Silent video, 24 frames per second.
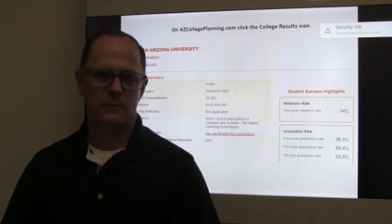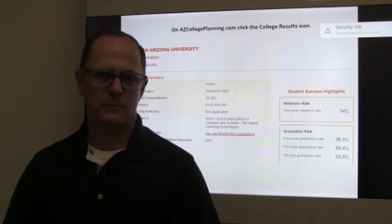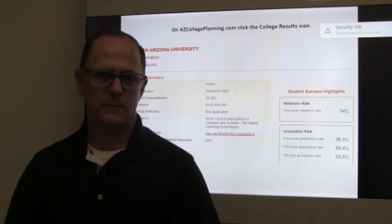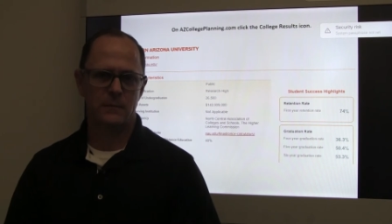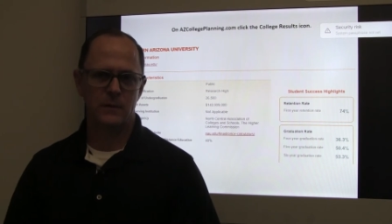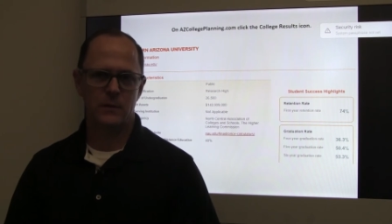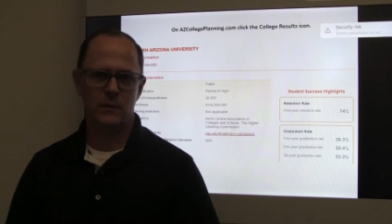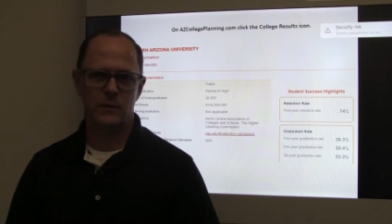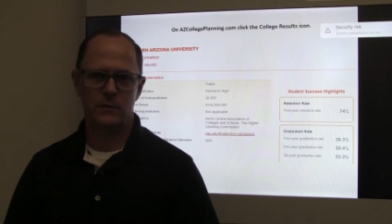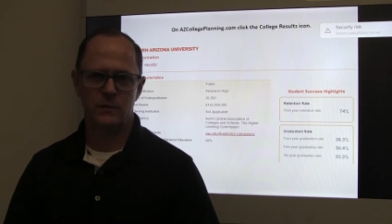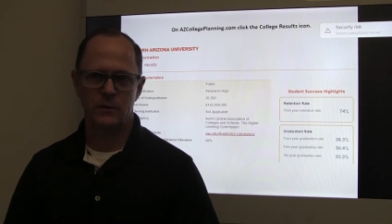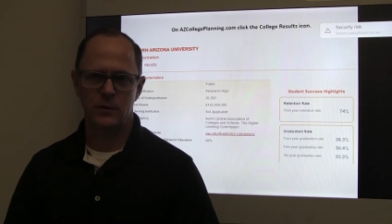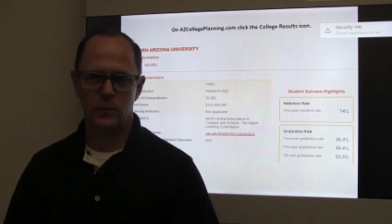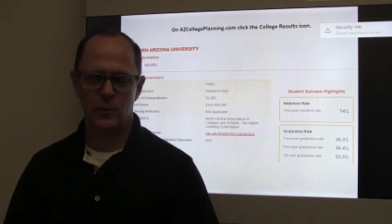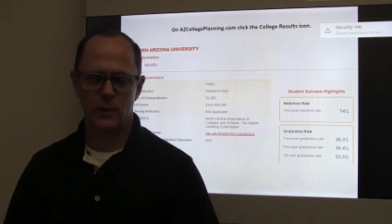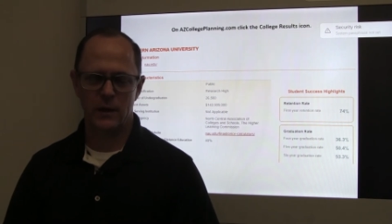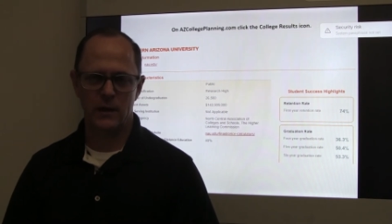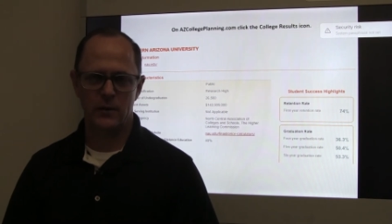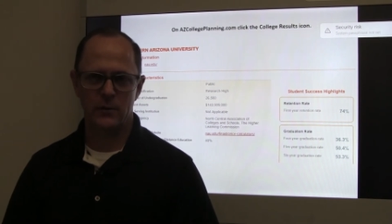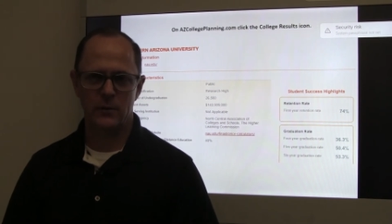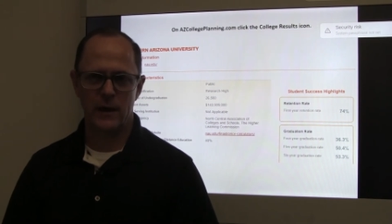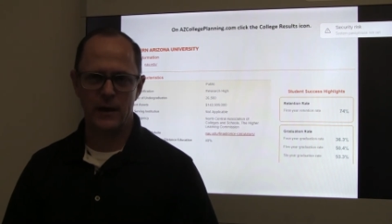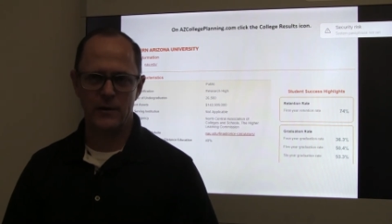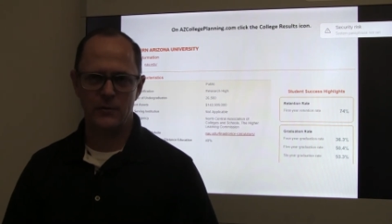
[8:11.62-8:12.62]
Do you want
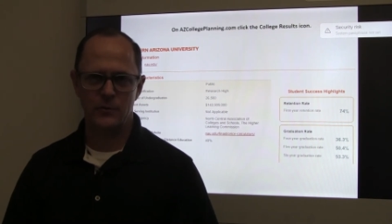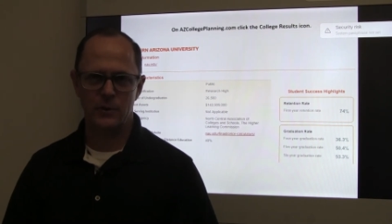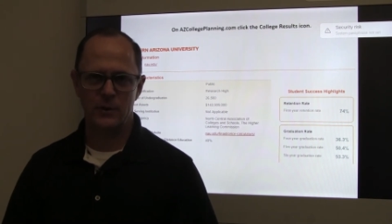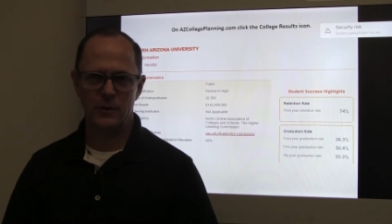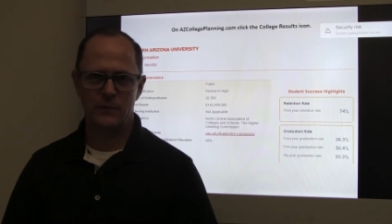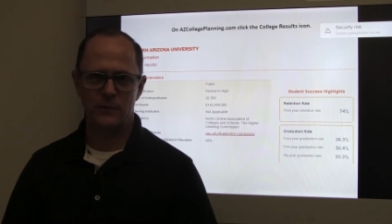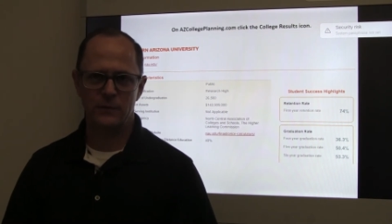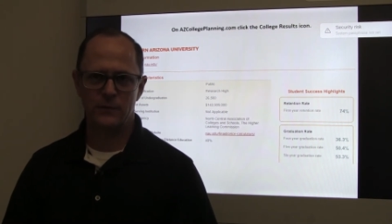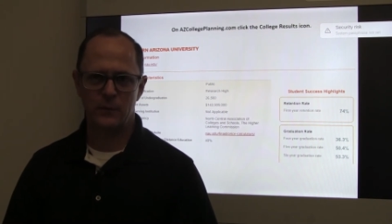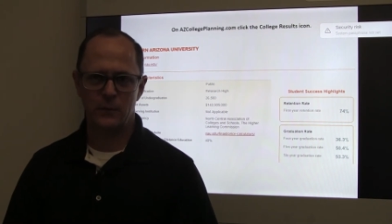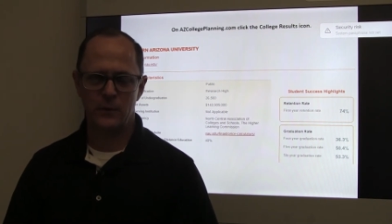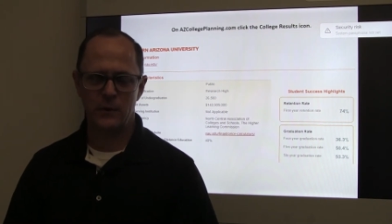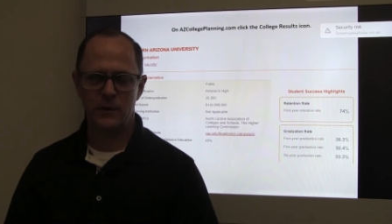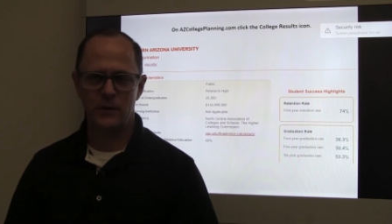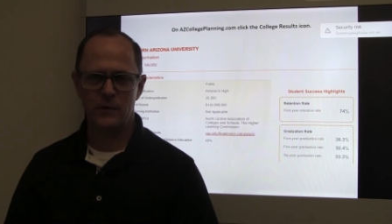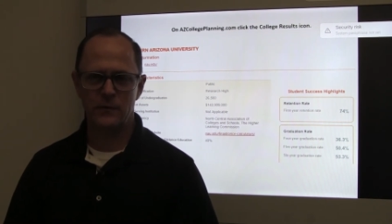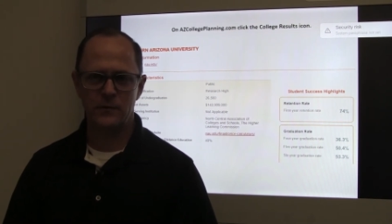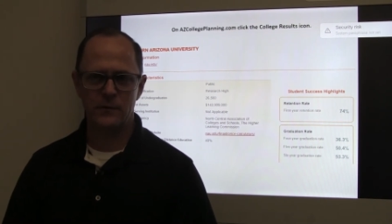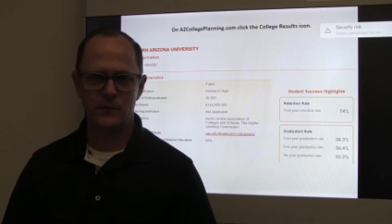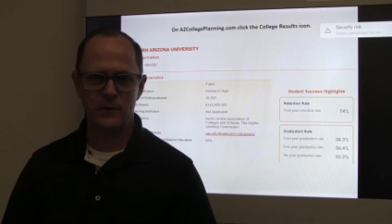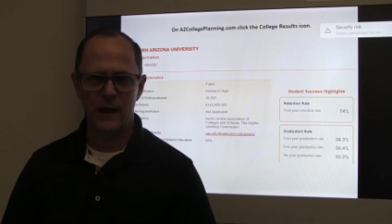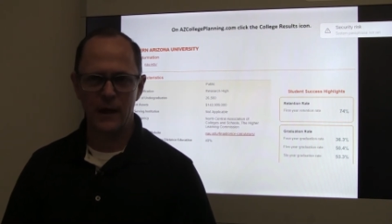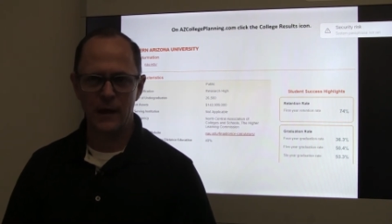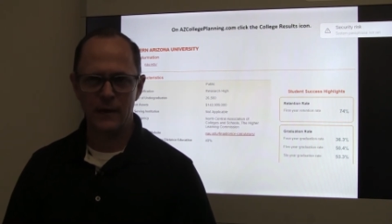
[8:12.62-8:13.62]
to graduate in 4
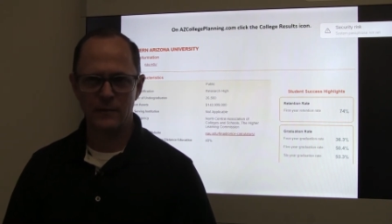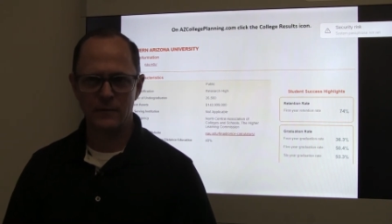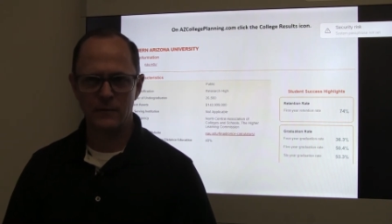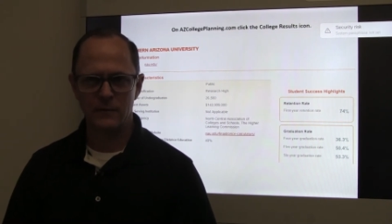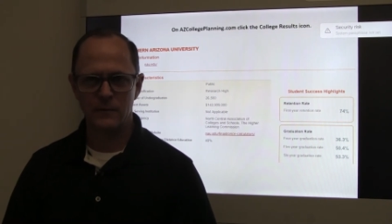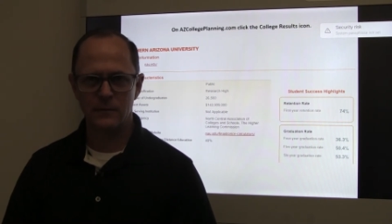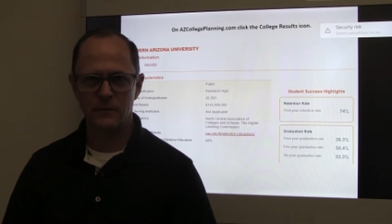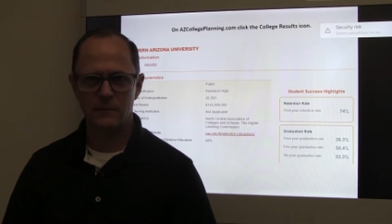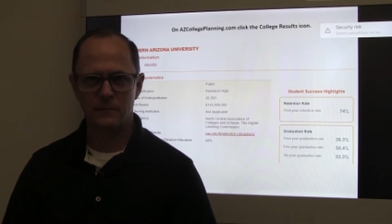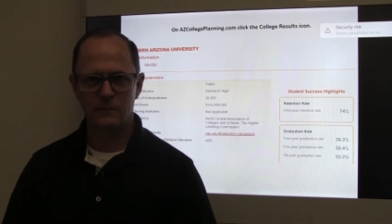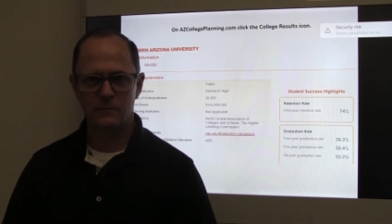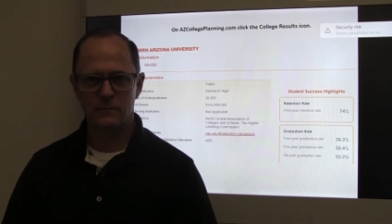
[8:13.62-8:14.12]
years or less?